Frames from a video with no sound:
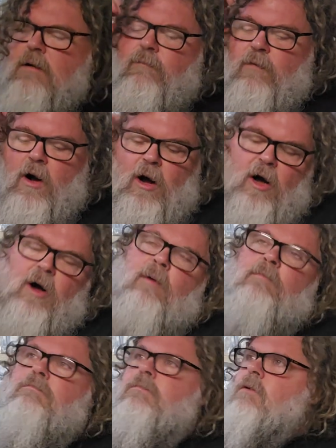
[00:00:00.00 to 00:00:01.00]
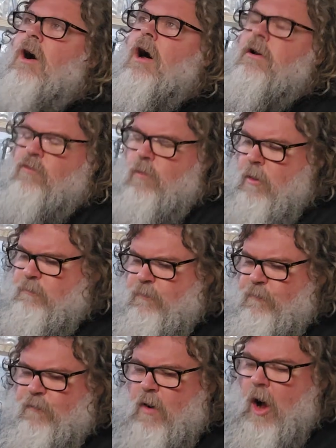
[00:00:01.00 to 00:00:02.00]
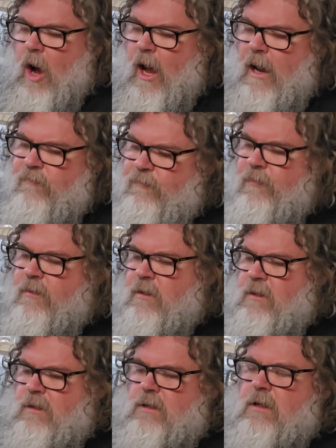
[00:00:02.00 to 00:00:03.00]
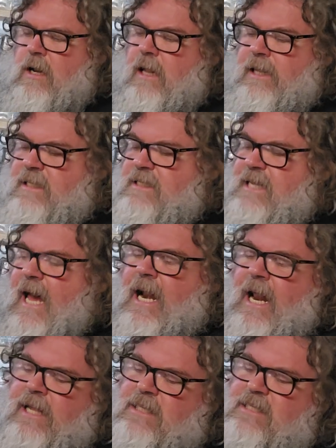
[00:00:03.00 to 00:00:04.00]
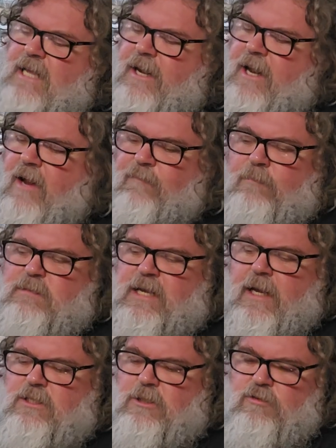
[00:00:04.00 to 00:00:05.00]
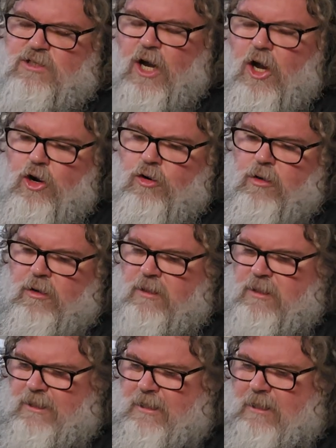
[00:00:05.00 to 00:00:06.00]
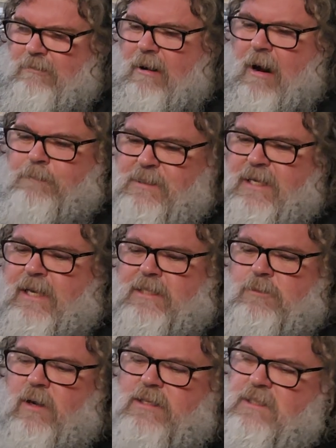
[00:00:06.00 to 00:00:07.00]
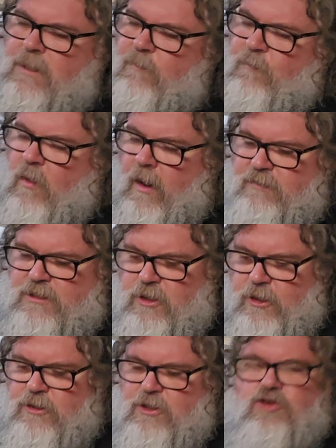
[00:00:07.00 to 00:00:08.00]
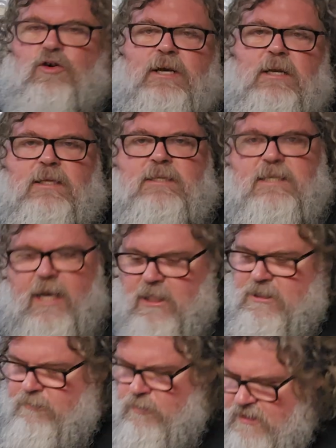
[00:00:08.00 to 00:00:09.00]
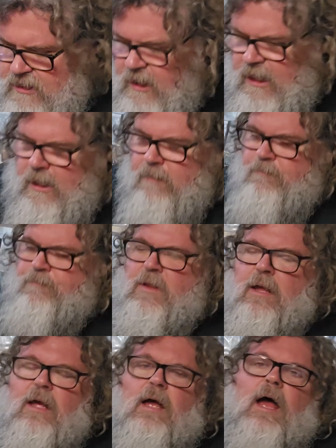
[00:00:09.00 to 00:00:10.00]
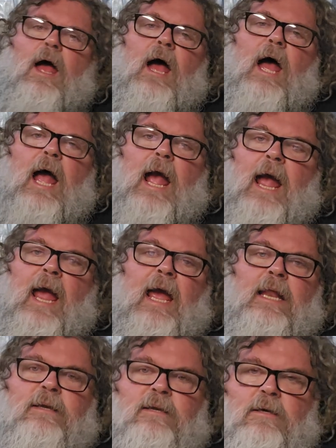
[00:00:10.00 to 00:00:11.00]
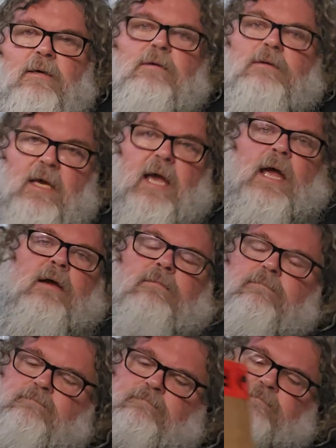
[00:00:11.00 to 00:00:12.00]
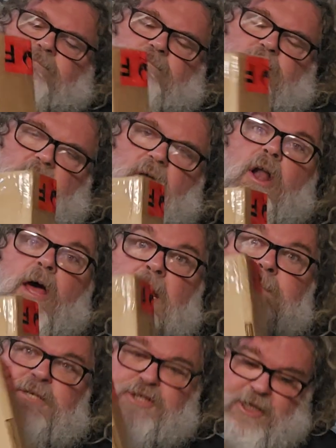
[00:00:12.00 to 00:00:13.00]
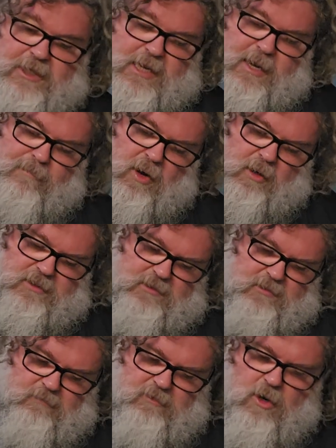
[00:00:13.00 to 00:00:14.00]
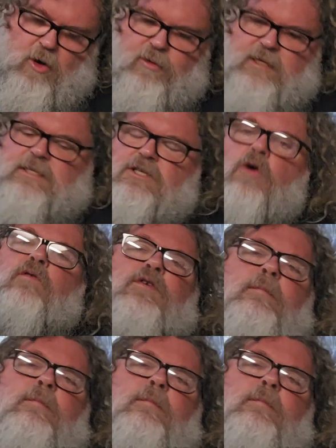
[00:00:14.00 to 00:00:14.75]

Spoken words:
from 12 till 5, and then Saturday and Sunday from 10 till 2. We're upstairs at 175 Sturt Street in Townsville City, and yeah, got a heap of shit to unbox. Whoa, this is all